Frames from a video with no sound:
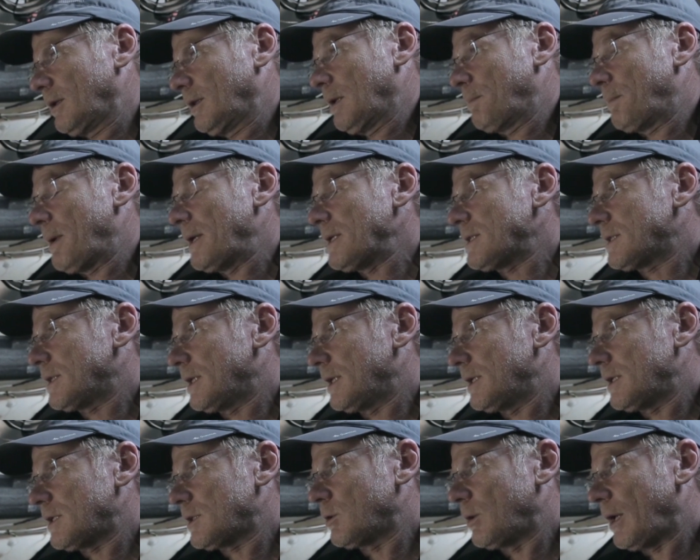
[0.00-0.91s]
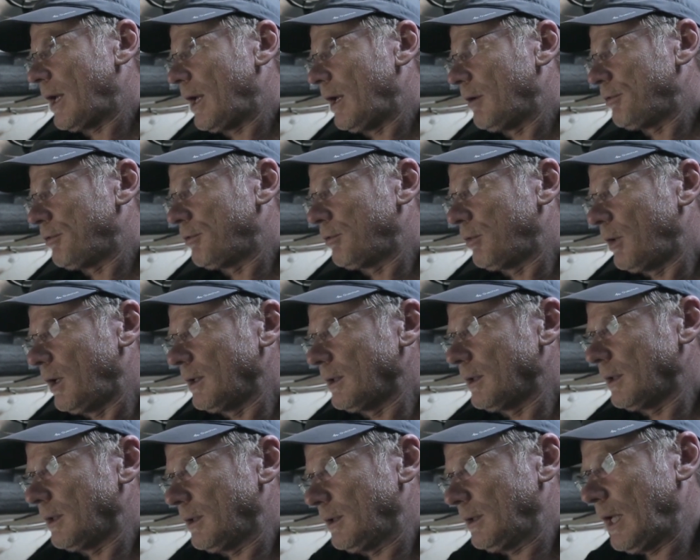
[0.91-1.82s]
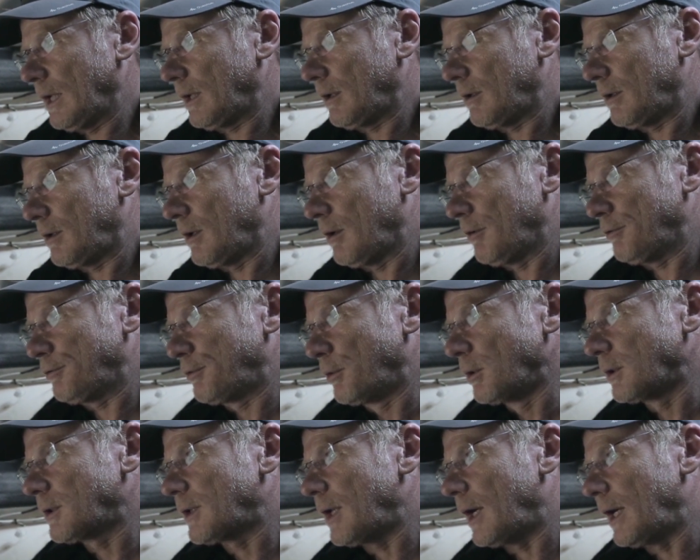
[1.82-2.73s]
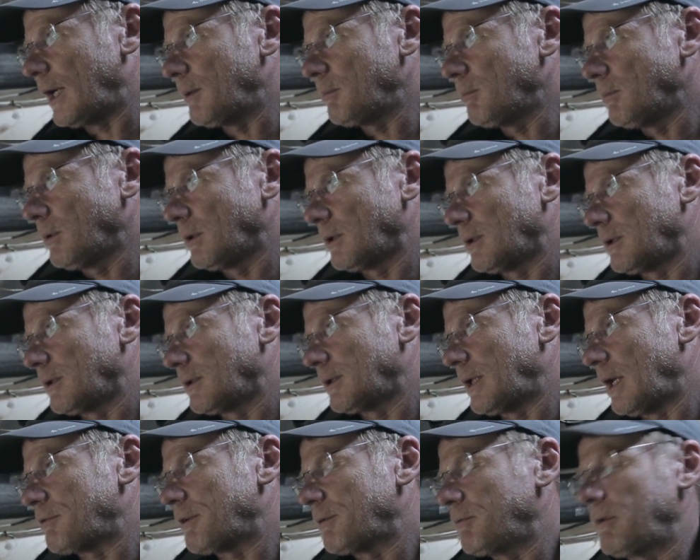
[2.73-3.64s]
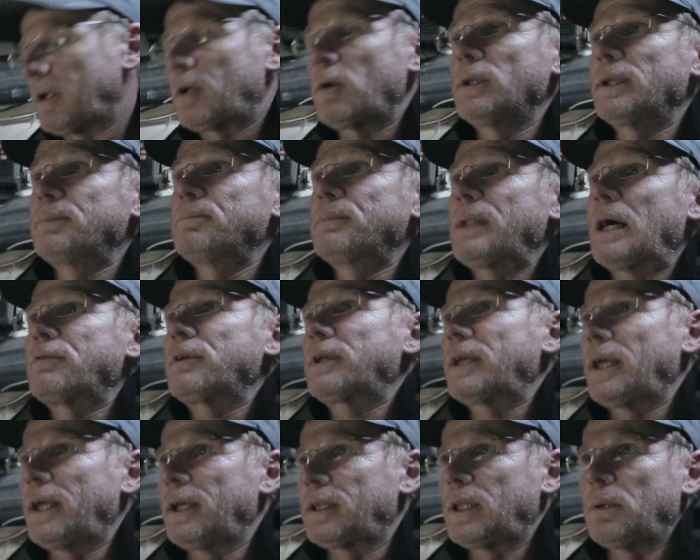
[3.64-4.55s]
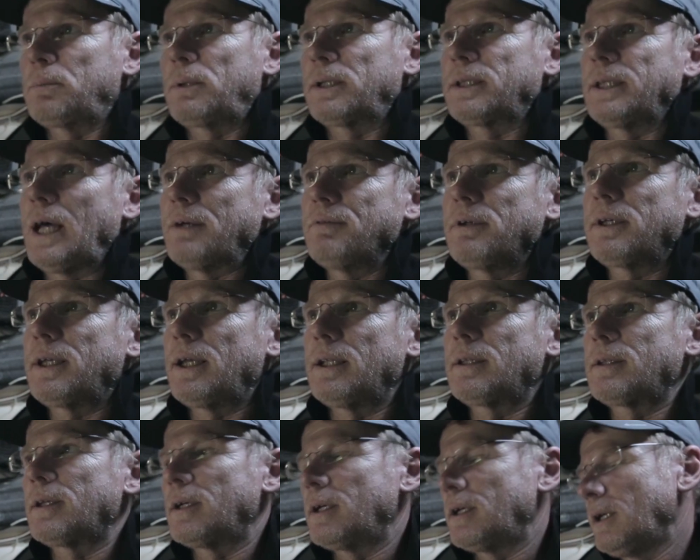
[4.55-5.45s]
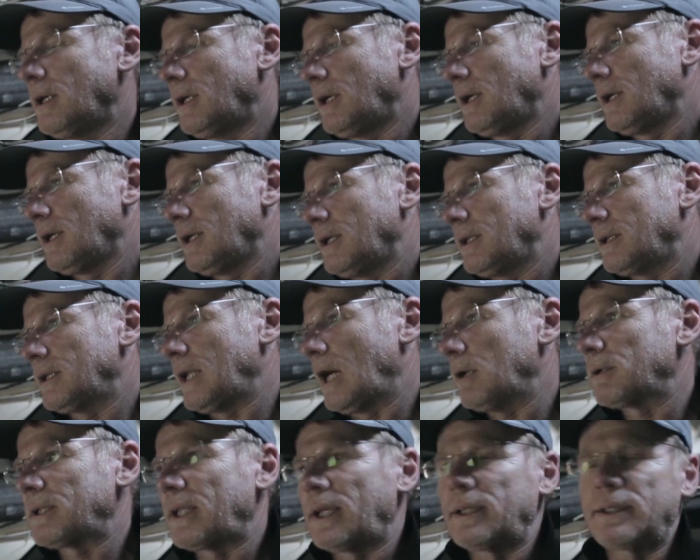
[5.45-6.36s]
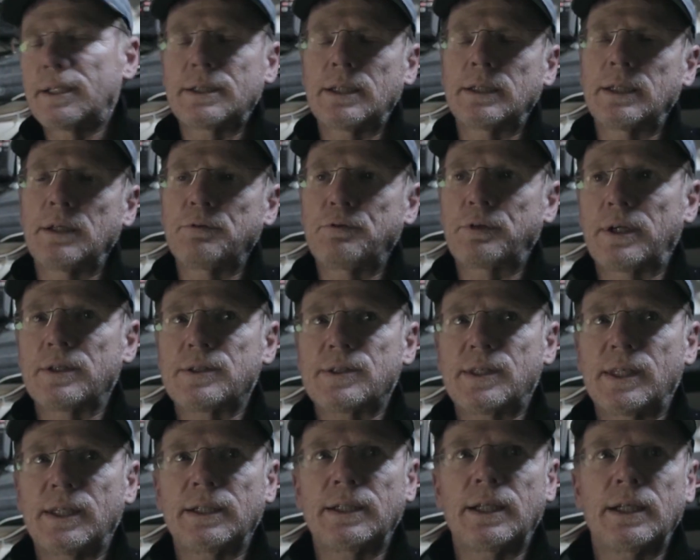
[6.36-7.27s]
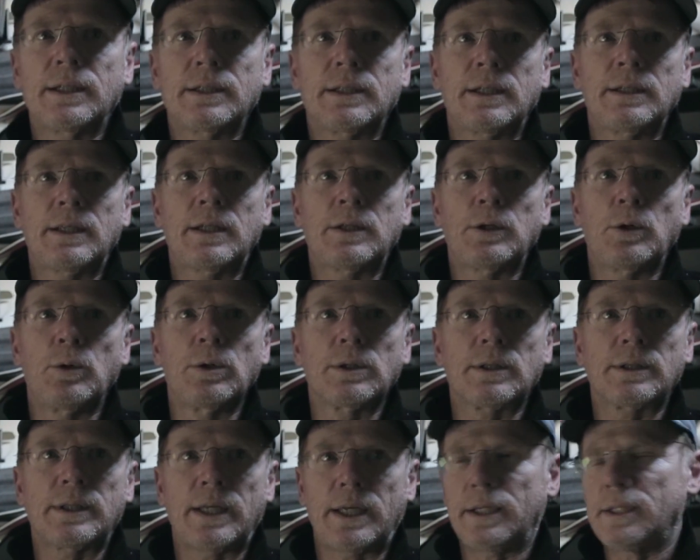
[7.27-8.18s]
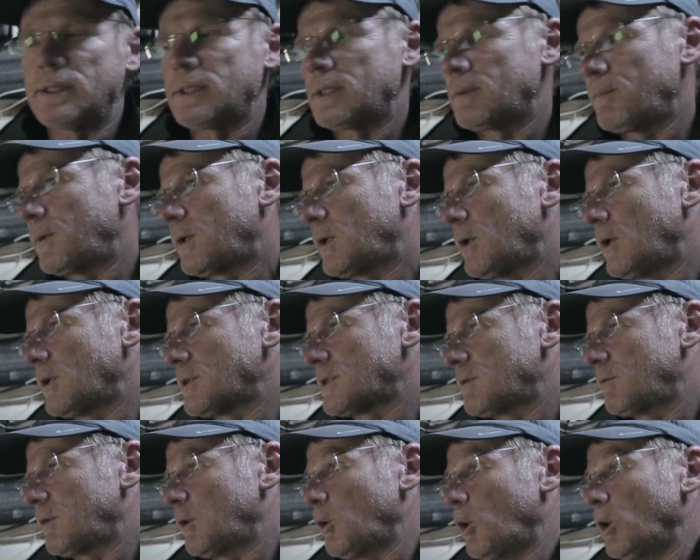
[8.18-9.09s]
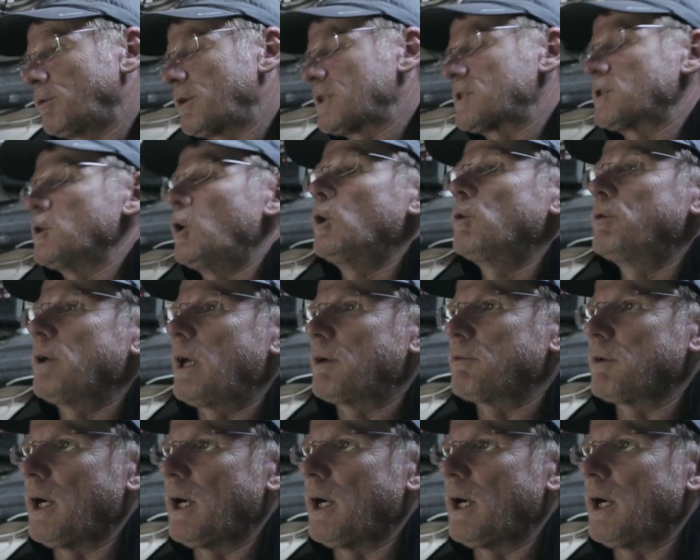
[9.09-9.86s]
the best is to have one, like a full-time we call him navigator, but navigator nowadays it's a different thing than in the old days, because we always know where